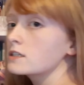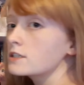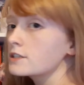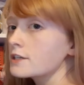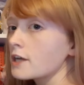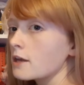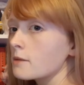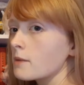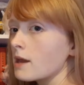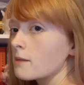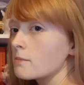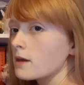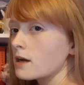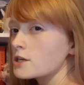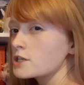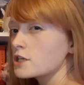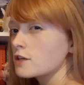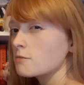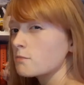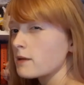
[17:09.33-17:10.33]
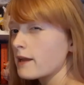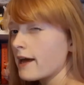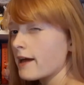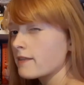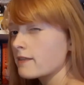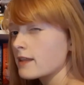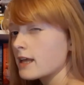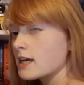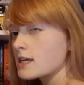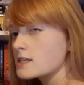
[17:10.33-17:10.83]
You know, maybe I should have
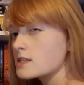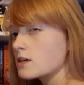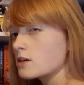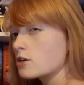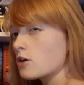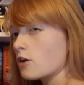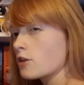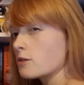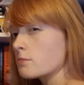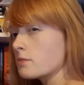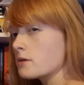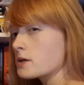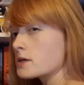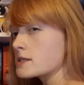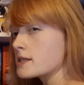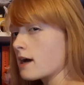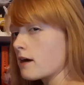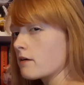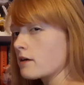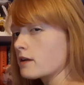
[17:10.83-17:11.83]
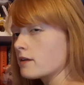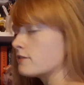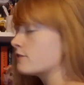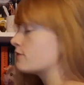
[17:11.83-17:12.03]
planned this and got the books out in